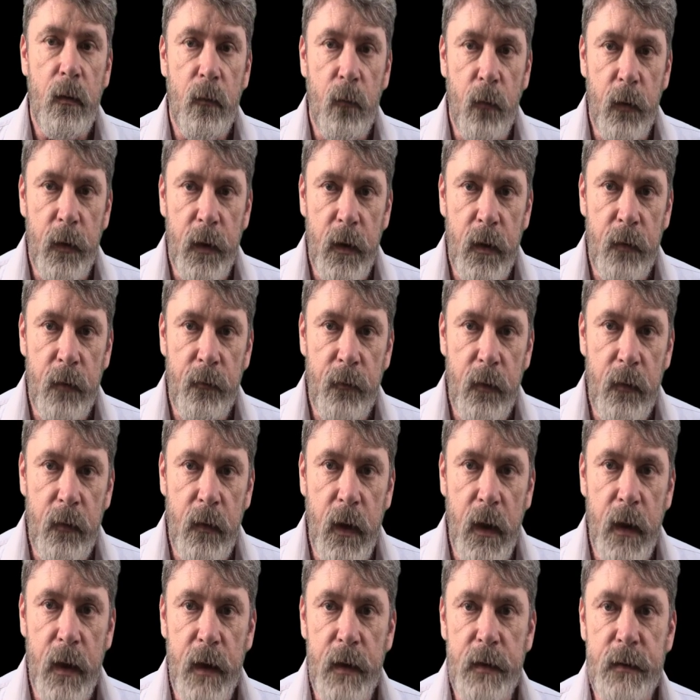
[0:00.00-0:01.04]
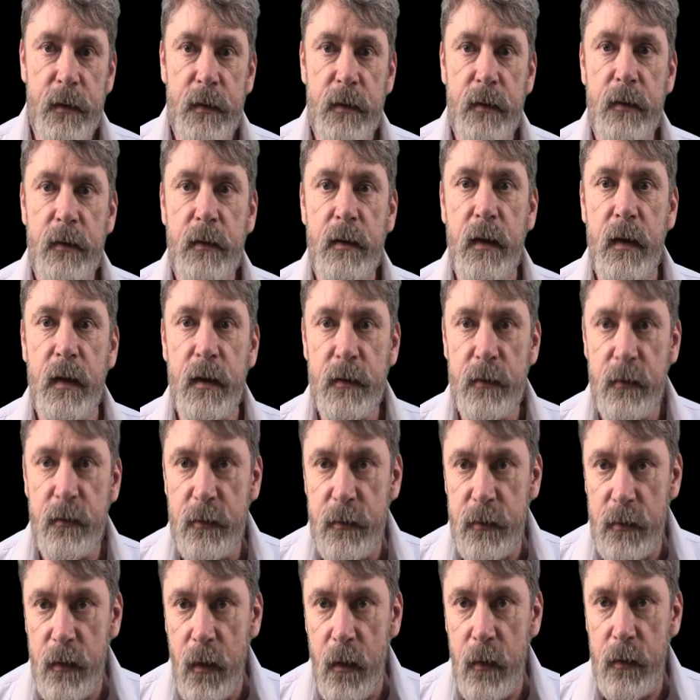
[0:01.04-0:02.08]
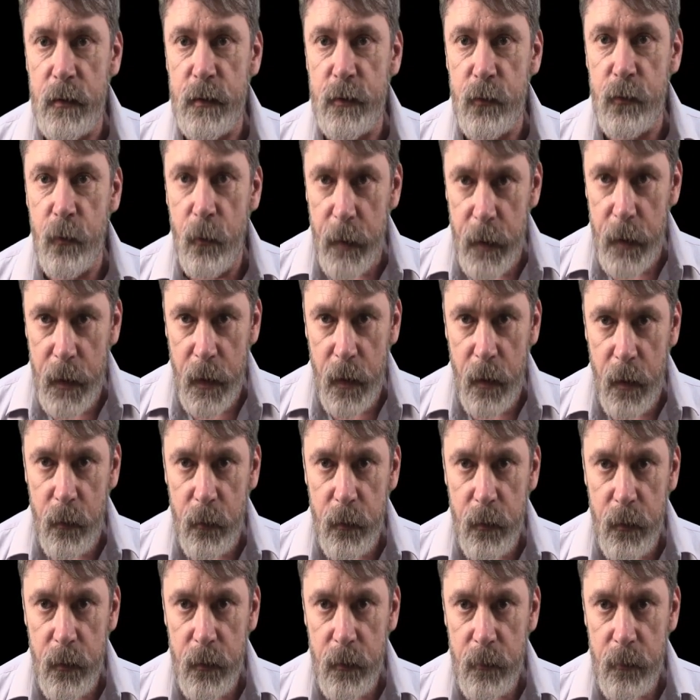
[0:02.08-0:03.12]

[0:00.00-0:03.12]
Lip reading: Within a few days, this will start sorting out.